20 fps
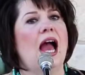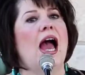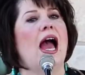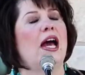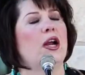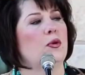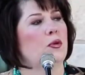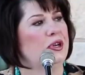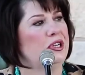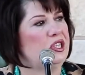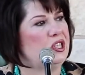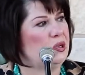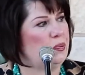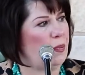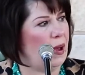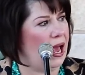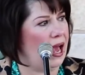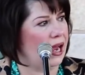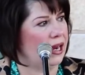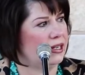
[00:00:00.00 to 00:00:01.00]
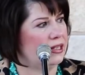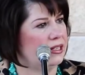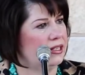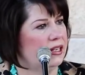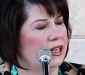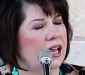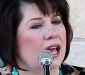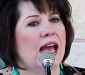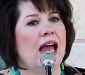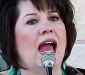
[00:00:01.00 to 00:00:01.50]
and
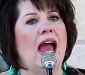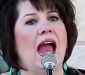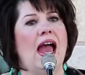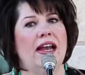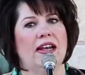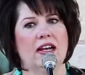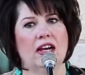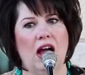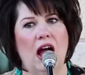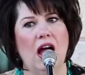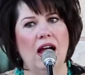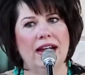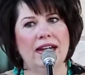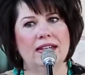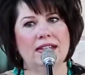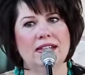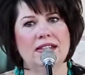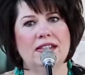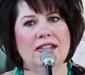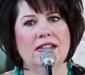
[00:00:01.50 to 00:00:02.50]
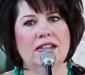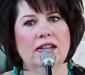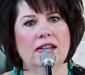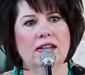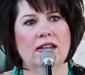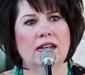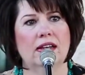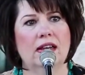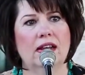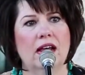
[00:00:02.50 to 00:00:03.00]
respect and kindness.
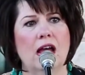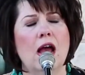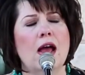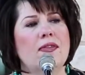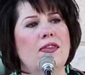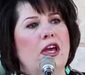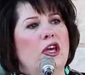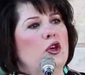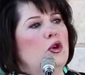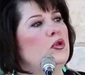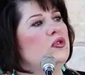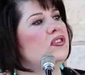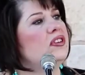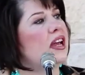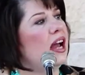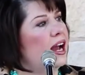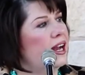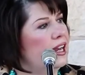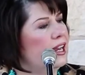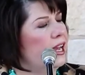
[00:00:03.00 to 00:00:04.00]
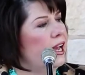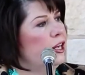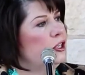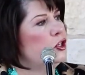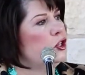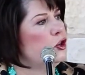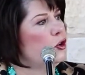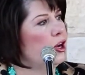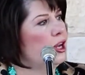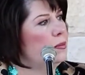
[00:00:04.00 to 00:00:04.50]
They use
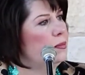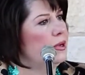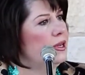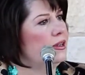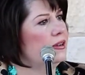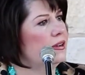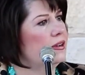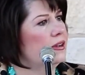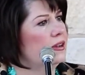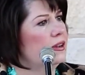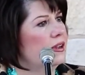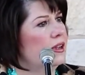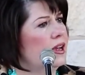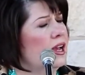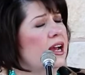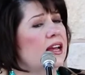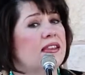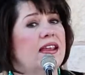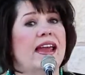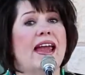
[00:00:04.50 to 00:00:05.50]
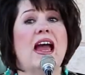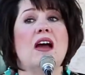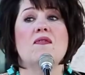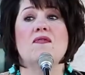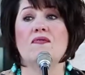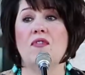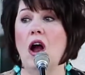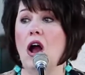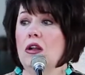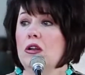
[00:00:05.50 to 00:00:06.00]
cutting-edge treatment. They
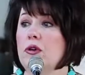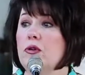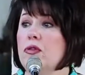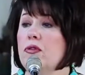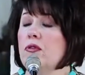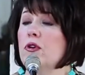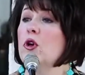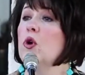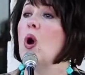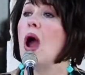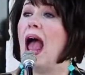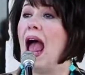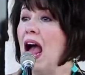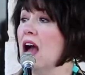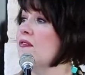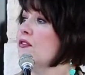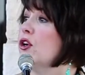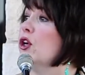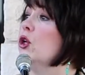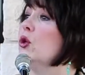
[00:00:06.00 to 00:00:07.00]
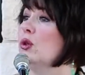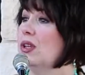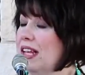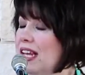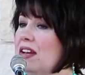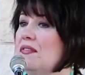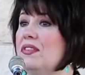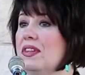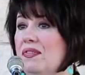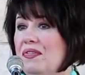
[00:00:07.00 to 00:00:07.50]
have follow-through after you
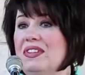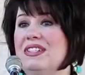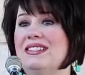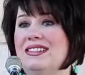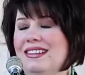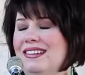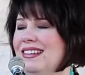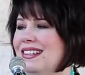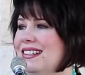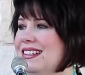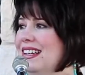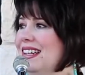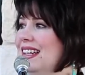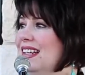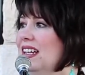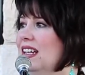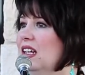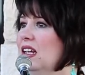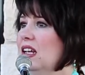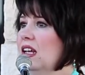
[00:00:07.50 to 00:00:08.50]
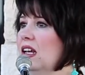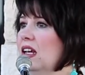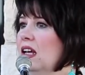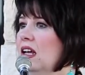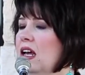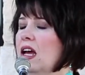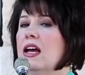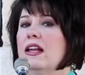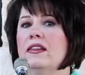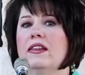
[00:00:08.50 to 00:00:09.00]
leave the facility.
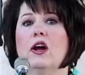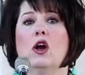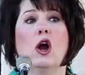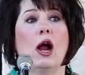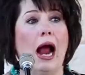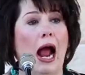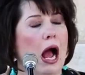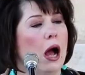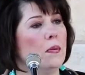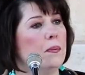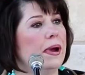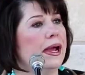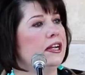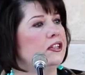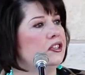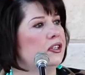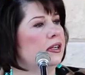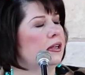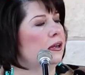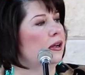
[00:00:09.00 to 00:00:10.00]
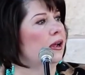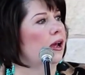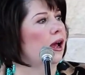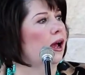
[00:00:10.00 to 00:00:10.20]
There are outpatient